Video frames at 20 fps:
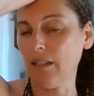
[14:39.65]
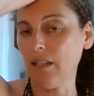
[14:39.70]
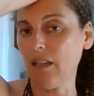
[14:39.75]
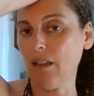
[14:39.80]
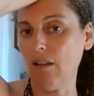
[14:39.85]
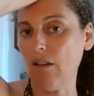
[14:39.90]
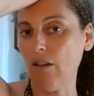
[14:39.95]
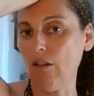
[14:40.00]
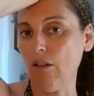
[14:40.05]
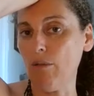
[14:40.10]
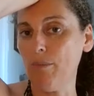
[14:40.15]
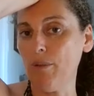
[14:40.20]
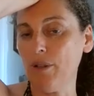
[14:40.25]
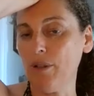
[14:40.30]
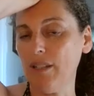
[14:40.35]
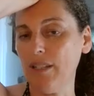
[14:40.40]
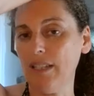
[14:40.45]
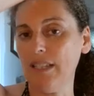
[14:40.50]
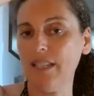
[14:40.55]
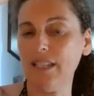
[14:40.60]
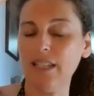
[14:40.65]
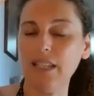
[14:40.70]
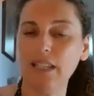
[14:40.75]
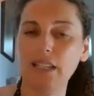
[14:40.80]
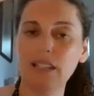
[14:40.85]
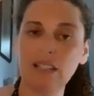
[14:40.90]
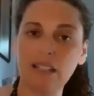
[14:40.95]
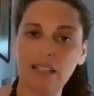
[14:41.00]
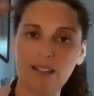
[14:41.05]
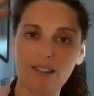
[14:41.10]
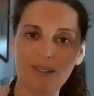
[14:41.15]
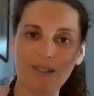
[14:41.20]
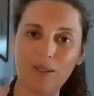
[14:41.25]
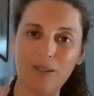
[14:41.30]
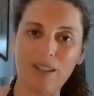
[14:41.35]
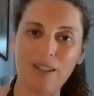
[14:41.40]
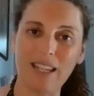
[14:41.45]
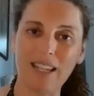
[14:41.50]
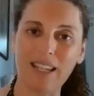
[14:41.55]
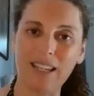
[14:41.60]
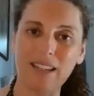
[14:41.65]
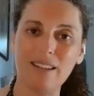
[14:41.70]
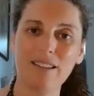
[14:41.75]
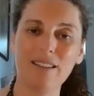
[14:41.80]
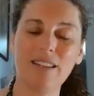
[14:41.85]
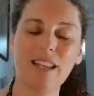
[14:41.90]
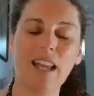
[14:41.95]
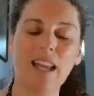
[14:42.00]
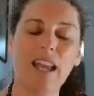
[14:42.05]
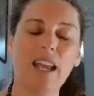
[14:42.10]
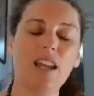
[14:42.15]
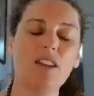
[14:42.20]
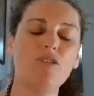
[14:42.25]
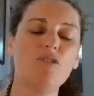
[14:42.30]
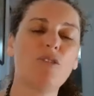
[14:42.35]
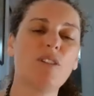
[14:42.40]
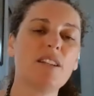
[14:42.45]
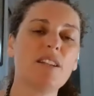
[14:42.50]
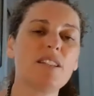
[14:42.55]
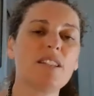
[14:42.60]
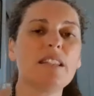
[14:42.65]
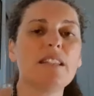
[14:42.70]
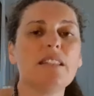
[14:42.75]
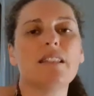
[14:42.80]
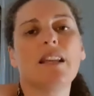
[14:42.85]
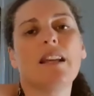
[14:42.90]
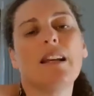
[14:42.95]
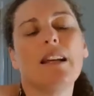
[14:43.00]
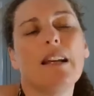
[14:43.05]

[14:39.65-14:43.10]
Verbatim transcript: the cobra insignia on their their headdresses